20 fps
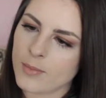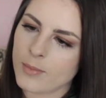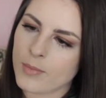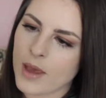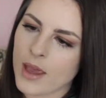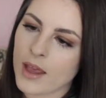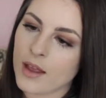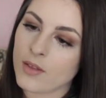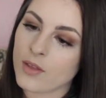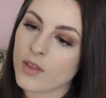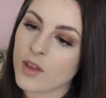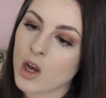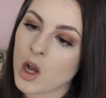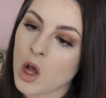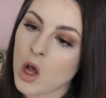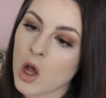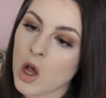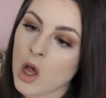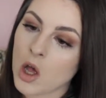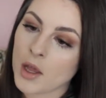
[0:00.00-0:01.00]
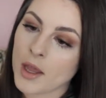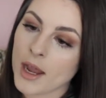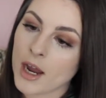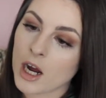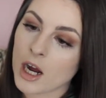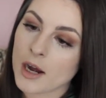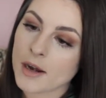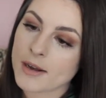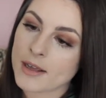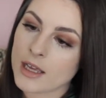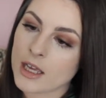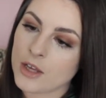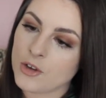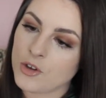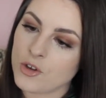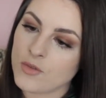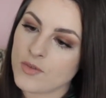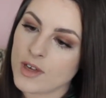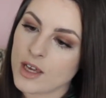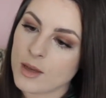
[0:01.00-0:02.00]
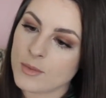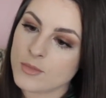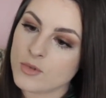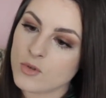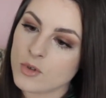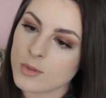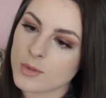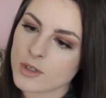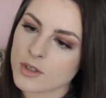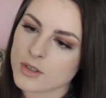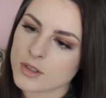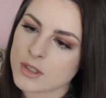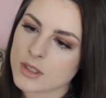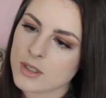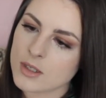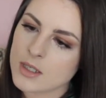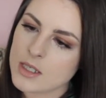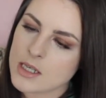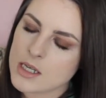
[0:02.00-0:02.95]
panthenol, keratin, UV absorbers.